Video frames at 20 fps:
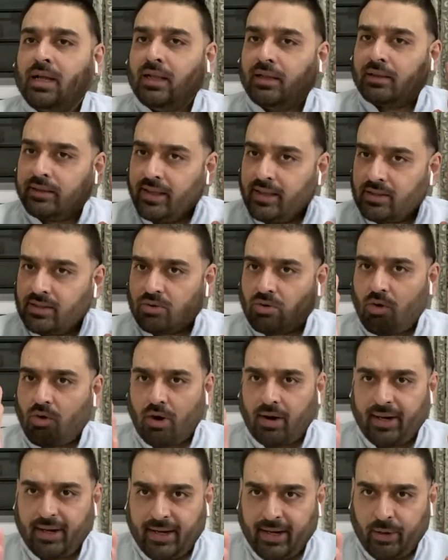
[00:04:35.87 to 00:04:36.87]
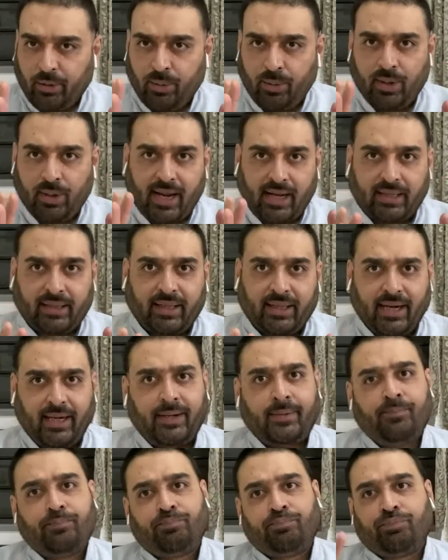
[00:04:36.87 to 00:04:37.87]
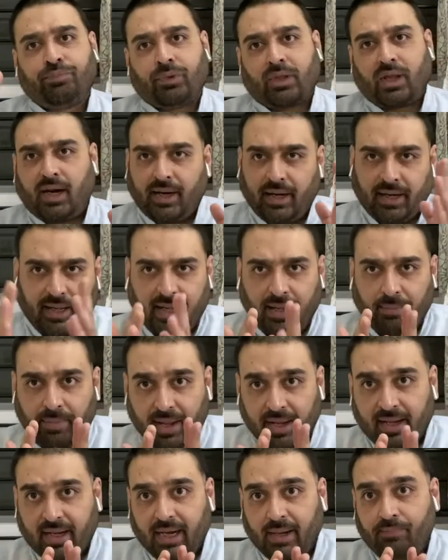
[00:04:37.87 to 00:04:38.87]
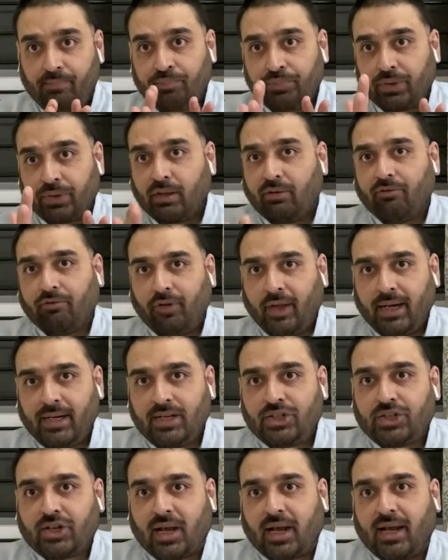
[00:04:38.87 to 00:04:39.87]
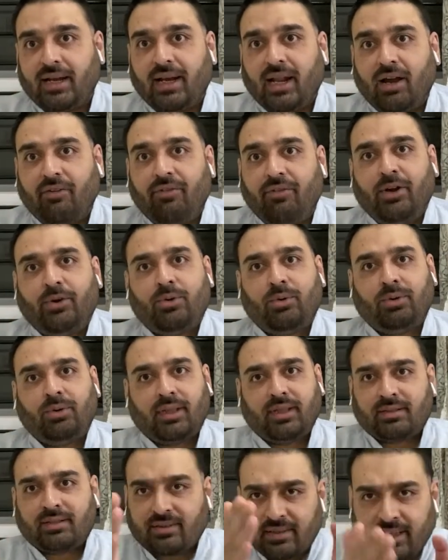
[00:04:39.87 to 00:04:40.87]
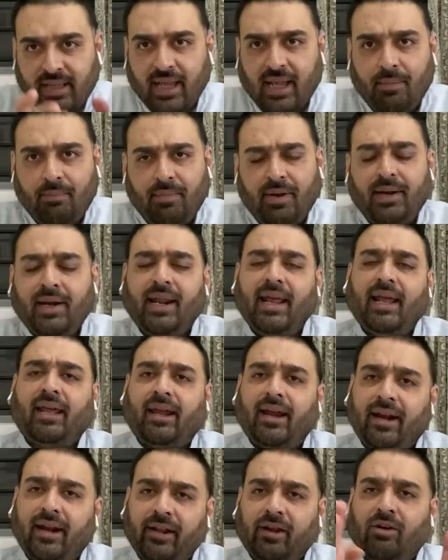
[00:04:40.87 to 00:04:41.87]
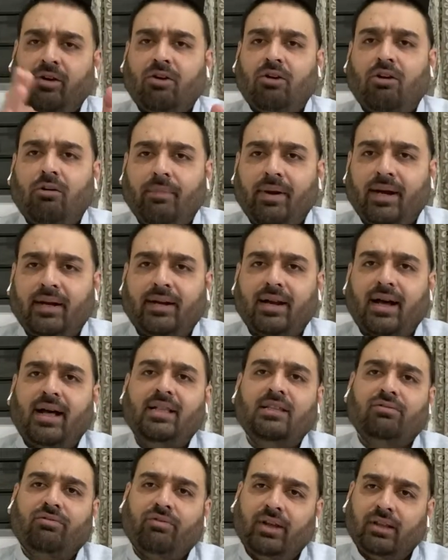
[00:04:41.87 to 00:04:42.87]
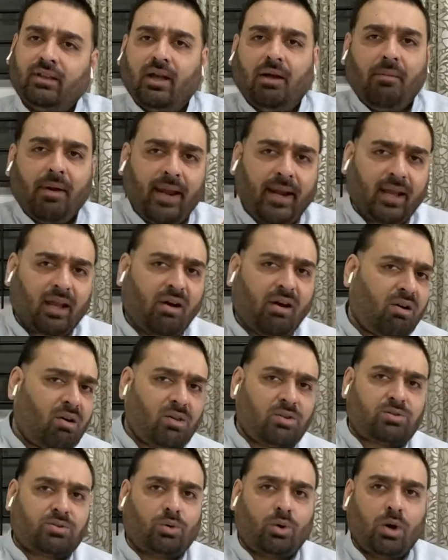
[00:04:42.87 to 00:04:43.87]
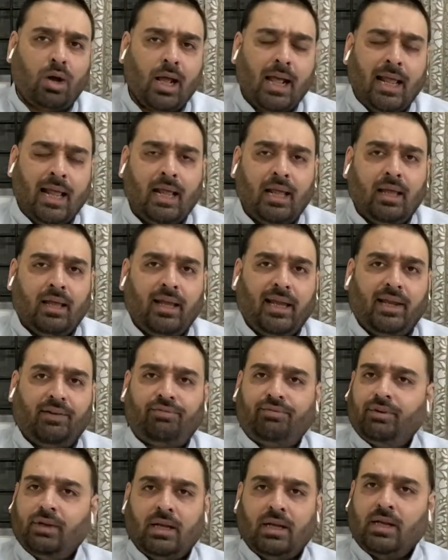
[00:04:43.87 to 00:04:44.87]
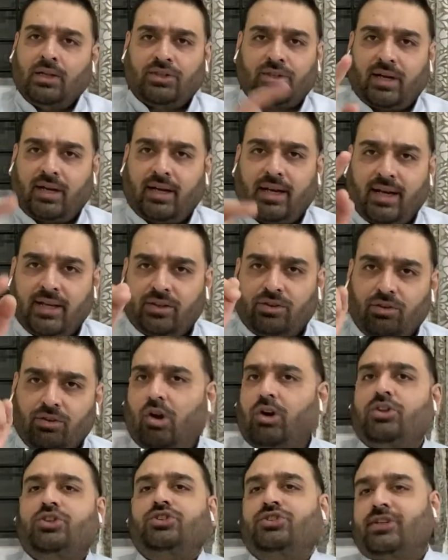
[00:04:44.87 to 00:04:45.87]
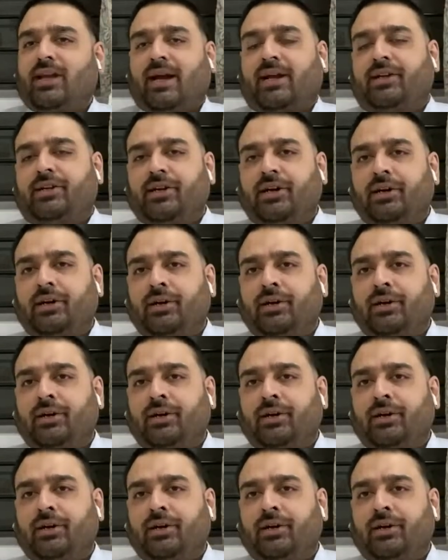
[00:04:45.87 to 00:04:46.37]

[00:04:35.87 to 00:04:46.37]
things continue like that, a day may come when China will do the same naked economic dance with America also. If China is not checked,